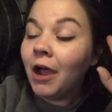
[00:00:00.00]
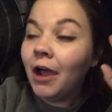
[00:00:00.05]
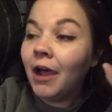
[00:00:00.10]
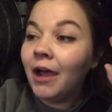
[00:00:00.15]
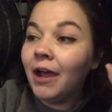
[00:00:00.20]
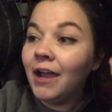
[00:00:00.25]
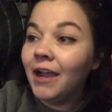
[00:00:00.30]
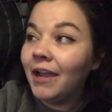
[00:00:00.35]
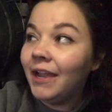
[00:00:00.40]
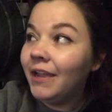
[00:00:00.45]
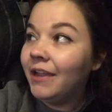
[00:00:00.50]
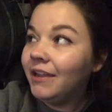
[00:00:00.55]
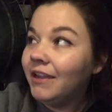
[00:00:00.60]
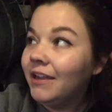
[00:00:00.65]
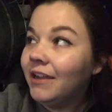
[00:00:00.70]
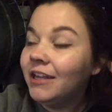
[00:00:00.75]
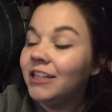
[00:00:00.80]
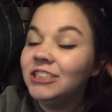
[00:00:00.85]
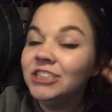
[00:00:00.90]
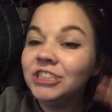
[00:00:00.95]

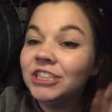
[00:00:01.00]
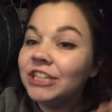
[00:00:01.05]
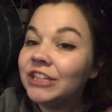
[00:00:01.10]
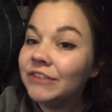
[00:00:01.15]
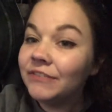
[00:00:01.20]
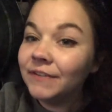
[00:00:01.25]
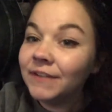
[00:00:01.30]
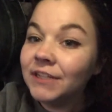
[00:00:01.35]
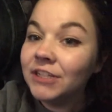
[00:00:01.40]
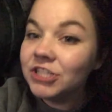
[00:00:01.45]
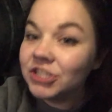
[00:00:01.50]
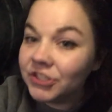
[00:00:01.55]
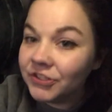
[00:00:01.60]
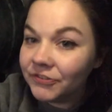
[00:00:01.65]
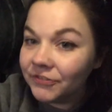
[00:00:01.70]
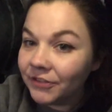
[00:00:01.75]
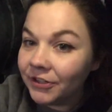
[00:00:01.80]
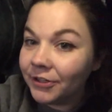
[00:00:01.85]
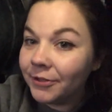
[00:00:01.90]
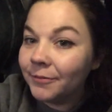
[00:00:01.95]
I just
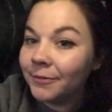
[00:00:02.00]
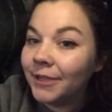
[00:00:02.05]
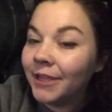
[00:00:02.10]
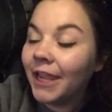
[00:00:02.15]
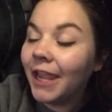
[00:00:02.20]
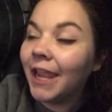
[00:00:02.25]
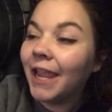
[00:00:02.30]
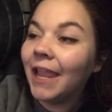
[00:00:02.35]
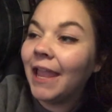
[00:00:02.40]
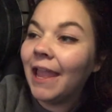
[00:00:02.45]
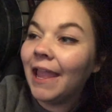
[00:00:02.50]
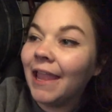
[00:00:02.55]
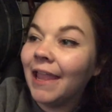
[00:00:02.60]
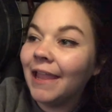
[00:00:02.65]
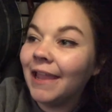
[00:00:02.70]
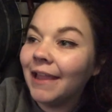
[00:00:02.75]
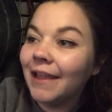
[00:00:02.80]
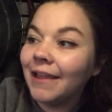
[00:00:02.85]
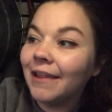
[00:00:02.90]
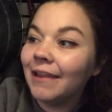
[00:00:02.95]
finished filming
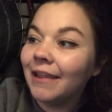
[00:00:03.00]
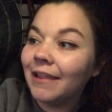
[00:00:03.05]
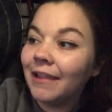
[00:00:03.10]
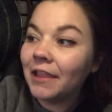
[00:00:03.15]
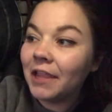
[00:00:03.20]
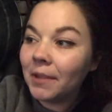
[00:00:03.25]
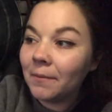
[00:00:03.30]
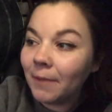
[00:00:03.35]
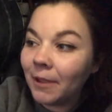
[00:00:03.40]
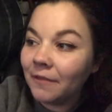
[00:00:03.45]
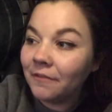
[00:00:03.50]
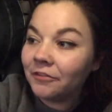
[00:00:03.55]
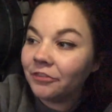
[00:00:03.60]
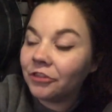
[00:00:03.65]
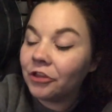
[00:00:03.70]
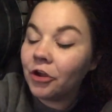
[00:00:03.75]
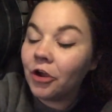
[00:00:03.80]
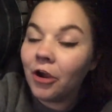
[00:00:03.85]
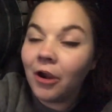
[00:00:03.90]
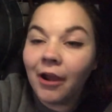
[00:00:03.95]
and I came out to
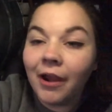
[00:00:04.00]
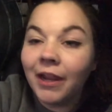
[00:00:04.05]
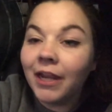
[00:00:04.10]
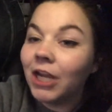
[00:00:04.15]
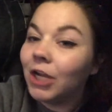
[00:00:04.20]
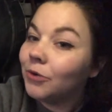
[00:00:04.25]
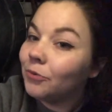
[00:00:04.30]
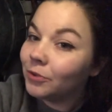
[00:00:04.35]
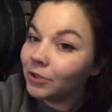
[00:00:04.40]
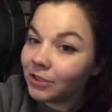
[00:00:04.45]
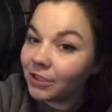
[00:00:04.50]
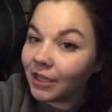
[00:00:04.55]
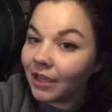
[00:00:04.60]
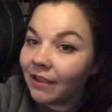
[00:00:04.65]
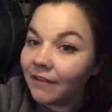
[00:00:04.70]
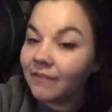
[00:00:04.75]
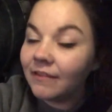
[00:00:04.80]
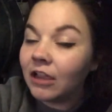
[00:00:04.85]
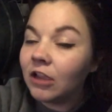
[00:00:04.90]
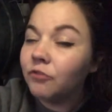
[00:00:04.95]
the car and I
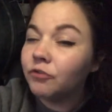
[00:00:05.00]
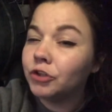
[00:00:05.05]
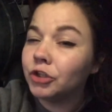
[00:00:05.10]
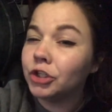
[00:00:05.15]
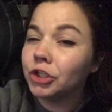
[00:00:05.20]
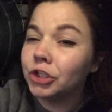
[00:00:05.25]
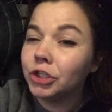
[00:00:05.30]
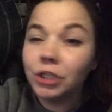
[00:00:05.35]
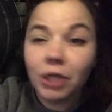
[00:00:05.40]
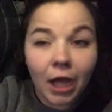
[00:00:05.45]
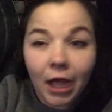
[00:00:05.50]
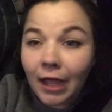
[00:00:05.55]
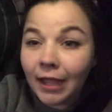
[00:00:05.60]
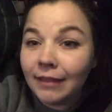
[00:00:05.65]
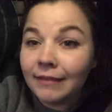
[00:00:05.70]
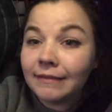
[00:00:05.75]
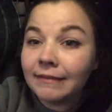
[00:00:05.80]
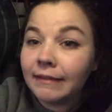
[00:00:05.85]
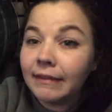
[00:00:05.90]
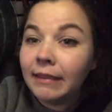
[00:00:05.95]
realized I
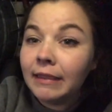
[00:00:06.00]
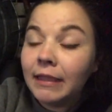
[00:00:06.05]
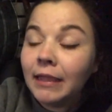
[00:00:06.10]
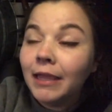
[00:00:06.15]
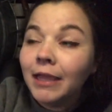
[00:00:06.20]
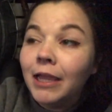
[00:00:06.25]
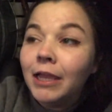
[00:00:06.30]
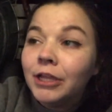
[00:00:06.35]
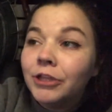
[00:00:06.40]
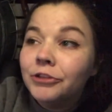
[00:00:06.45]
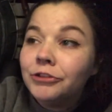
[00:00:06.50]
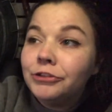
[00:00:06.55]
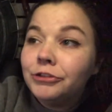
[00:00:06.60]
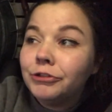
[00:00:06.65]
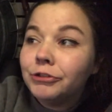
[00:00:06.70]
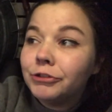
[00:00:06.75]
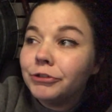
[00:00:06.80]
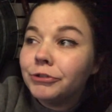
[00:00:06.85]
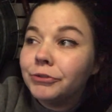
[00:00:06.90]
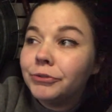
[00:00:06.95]
forgot
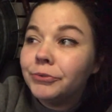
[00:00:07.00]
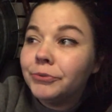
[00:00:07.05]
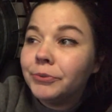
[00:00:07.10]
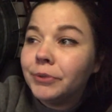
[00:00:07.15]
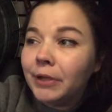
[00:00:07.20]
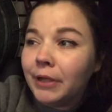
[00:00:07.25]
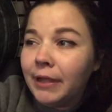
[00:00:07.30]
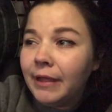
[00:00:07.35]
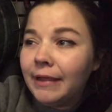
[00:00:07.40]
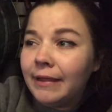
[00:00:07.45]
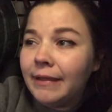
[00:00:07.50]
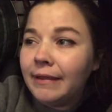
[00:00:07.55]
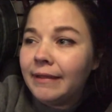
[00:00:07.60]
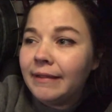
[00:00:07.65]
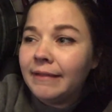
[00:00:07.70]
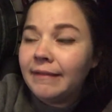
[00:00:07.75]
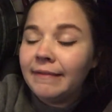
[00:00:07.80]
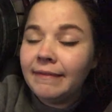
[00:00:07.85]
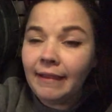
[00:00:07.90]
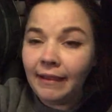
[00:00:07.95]
to
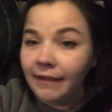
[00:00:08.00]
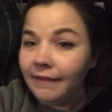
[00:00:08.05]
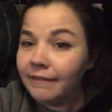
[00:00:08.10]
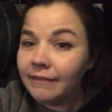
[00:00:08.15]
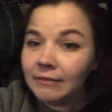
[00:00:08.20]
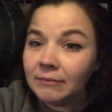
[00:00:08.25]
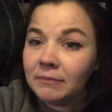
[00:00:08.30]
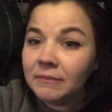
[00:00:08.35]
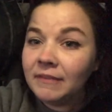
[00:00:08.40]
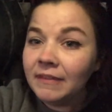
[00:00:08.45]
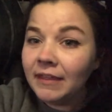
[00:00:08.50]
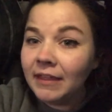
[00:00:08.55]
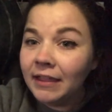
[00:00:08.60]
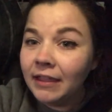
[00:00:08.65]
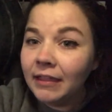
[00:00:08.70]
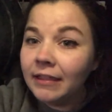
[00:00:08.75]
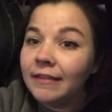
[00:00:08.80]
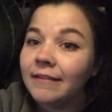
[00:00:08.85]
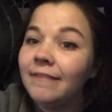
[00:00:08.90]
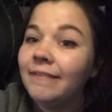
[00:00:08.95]
say some
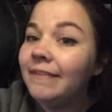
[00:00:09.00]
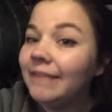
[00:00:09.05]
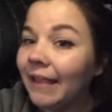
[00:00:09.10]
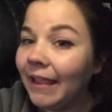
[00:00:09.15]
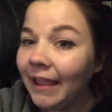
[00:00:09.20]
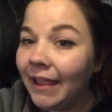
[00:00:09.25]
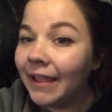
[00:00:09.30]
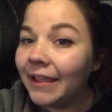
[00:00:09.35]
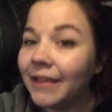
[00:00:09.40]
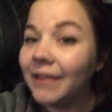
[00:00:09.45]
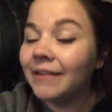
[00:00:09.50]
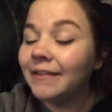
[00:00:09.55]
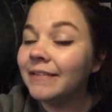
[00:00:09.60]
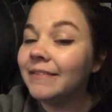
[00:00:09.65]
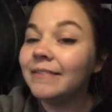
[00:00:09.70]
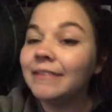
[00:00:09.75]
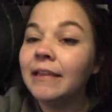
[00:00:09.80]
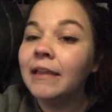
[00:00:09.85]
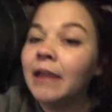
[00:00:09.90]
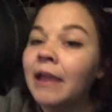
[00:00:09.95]
things,
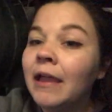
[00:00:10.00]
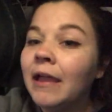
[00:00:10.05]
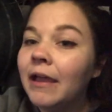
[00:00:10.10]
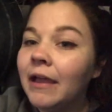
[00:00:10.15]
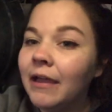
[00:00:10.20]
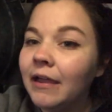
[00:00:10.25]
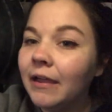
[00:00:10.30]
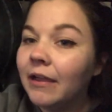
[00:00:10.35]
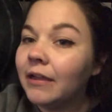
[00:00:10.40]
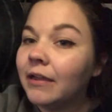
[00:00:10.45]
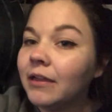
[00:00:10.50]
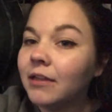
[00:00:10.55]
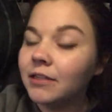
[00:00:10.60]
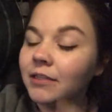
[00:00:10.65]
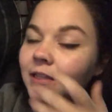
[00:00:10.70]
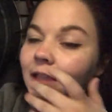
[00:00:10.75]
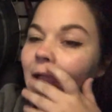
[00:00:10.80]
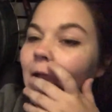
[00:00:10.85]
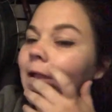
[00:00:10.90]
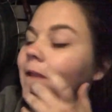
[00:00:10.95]
and
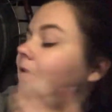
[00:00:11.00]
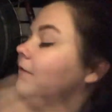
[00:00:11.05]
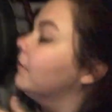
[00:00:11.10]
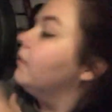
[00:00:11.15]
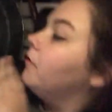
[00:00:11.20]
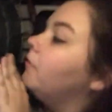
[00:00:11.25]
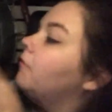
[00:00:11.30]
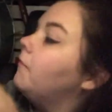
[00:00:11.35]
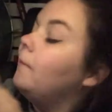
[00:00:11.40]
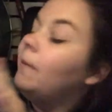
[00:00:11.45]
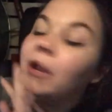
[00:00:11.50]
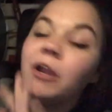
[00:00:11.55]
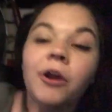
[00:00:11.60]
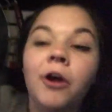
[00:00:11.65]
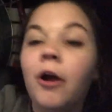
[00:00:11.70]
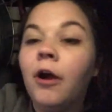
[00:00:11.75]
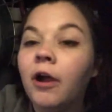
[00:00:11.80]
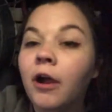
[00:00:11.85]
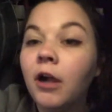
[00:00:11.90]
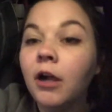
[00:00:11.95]
yeah, so my
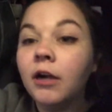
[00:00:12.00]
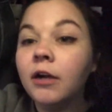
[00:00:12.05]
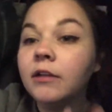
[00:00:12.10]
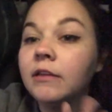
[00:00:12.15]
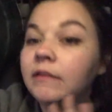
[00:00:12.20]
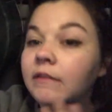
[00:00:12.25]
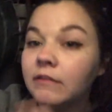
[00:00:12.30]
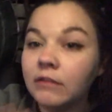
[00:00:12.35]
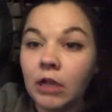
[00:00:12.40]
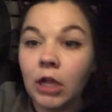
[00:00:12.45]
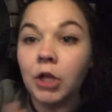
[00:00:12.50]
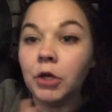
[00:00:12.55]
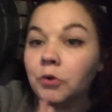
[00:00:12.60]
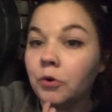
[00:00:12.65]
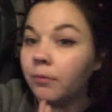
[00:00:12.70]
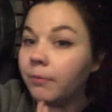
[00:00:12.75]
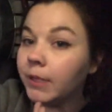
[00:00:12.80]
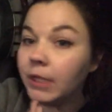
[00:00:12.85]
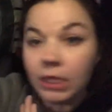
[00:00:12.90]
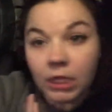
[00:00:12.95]
car does not
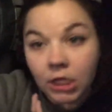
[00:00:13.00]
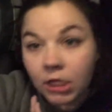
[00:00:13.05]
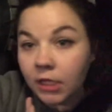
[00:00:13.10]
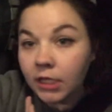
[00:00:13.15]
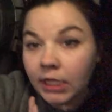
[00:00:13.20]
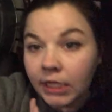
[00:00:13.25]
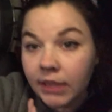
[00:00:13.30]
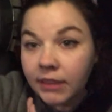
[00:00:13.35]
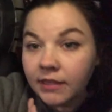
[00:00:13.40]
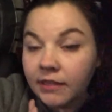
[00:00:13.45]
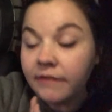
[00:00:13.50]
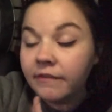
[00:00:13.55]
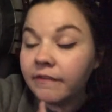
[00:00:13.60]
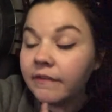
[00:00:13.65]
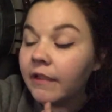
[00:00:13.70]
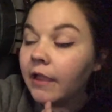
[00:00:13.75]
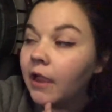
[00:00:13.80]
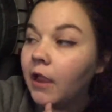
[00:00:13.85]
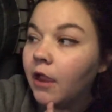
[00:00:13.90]
normally look like this.